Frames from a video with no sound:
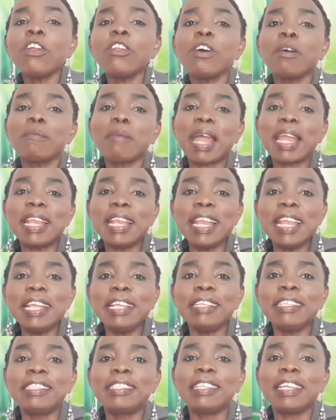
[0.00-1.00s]
on my
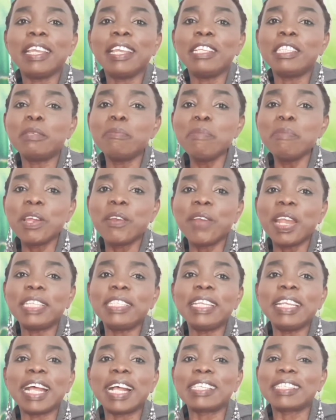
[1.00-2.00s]
list is
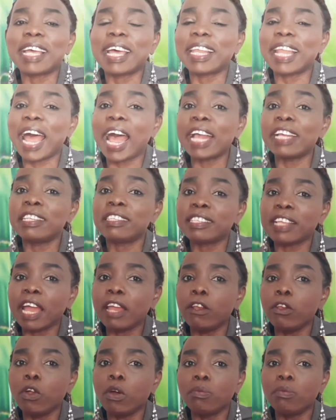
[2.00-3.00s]
migrating as an
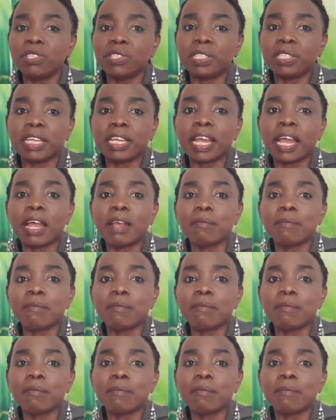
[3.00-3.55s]
asylum seeker.